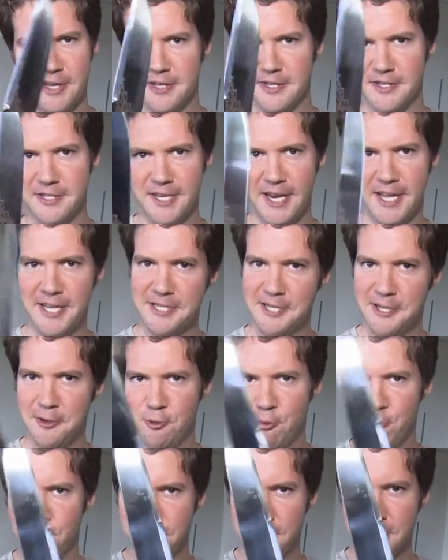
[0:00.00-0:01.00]

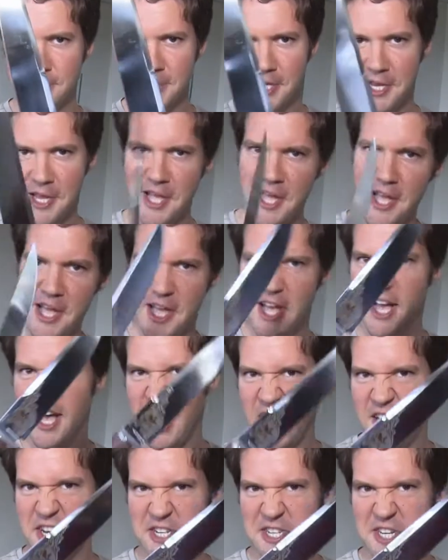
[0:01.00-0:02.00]
Zlatoust
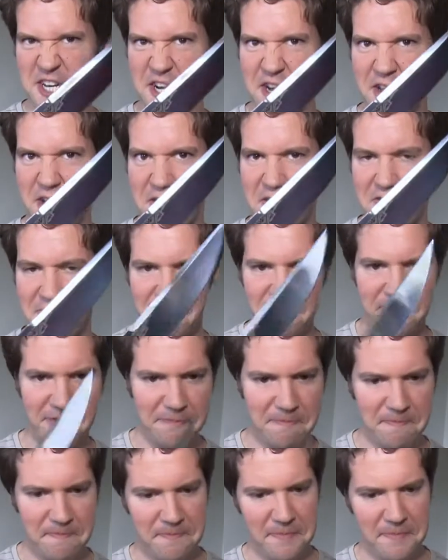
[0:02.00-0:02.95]
hunting knife.